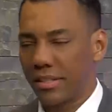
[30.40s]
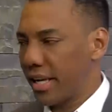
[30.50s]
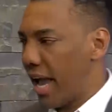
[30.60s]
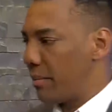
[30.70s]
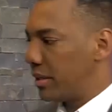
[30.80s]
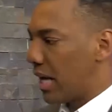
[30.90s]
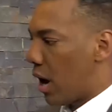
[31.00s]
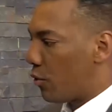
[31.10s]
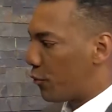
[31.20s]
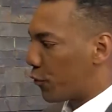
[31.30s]
came
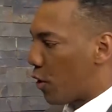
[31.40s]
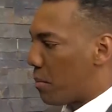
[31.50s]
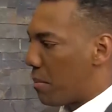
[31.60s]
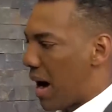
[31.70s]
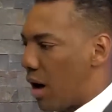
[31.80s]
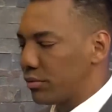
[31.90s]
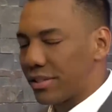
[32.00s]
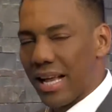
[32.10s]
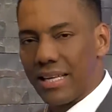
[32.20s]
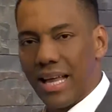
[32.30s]
down from Mount
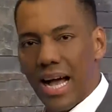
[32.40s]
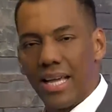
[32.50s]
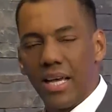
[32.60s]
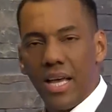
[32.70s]
Sinai,